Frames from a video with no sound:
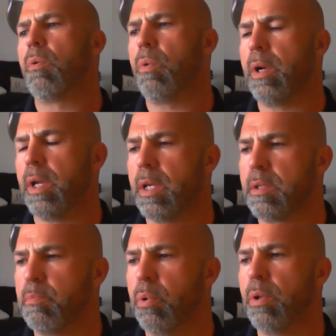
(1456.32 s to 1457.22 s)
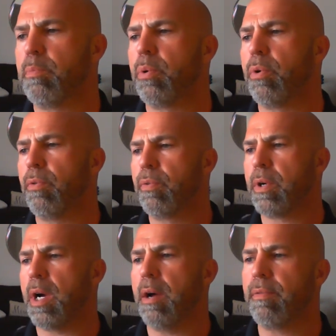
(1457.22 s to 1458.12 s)
what is bulletproof
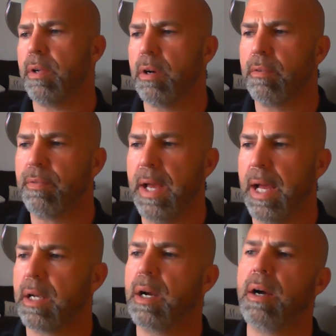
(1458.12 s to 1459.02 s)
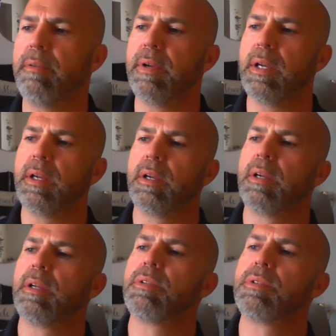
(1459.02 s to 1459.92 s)
coffee or fat coffee?
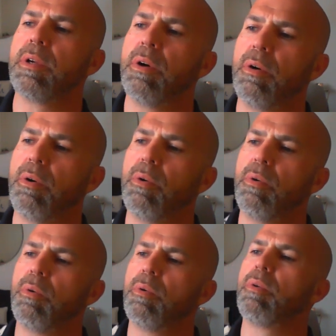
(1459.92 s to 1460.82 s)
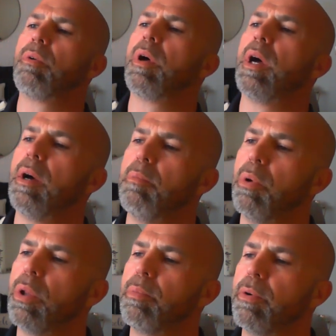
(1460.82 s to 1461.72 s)
So
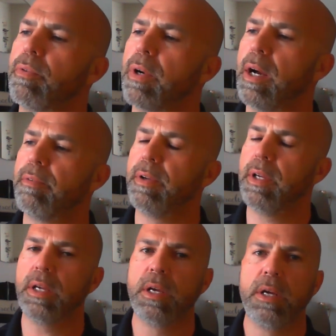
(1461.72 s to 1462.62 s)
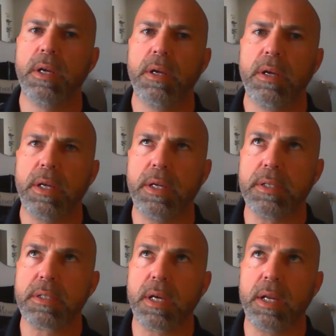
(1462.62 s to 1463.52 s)
bulletproof coffee
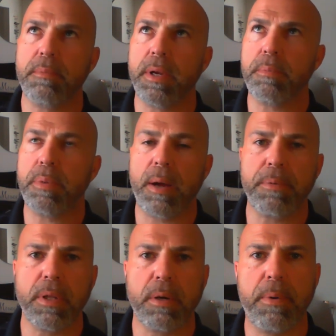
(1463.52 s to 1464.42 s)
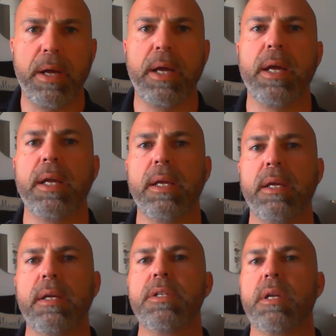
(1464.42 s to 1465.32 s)
is kind of made popular by
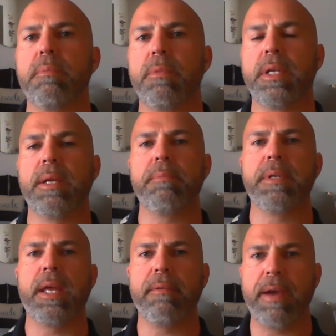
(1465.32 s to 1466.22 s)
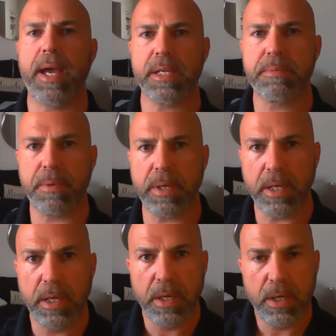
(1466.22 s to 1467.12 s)
a gentleman named Dave Asprey,
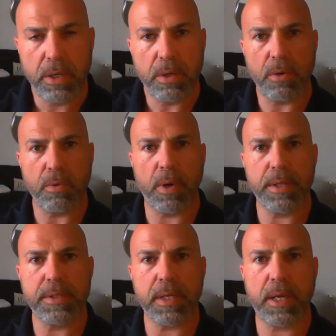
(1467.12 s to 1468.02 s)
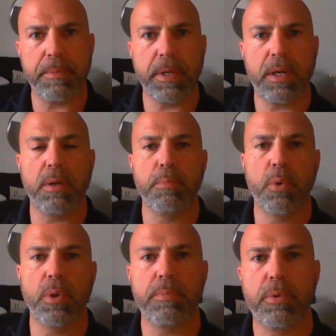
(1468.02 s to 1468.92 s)
who runs a company called
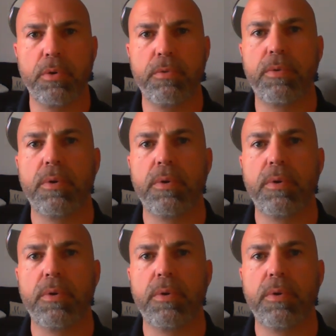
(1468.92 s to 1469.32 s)
Bulletproof.